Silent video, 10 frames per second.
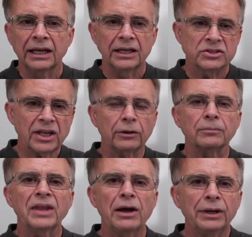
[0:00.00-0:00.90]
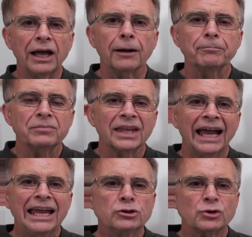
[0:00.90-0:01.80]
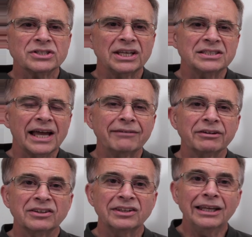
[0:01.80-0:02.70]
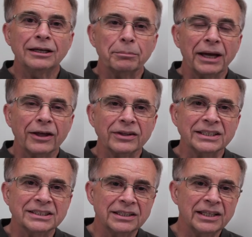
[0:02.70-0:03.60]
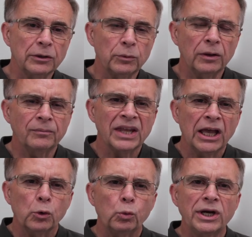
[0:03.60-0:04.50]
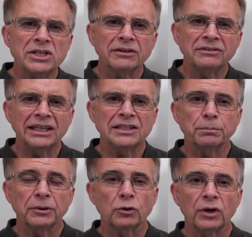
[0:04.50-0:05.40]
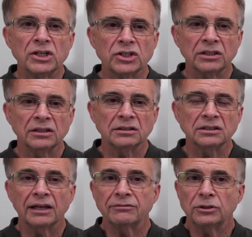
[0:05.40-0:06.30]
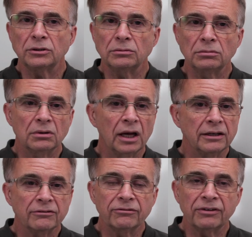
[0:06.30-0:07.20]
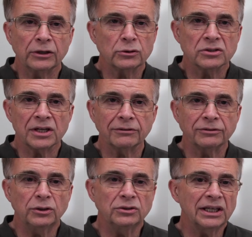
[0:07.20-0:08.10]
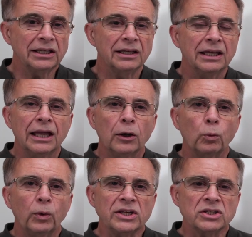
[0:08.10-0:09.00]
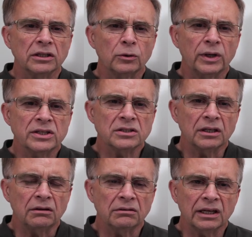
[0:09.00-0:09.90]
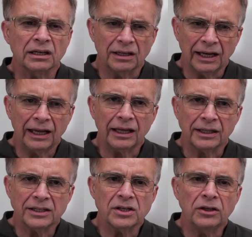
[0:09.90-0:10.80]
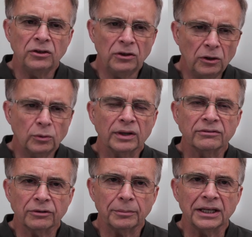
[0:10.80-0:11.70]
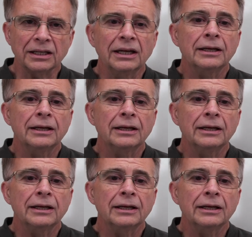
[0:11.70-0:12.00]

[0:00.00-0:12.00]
So there we are. Interesting to have a think about this and think, well, which of these progressions have you kind of found yourself using? Which are the ones that you think, ah, that's a new one for me?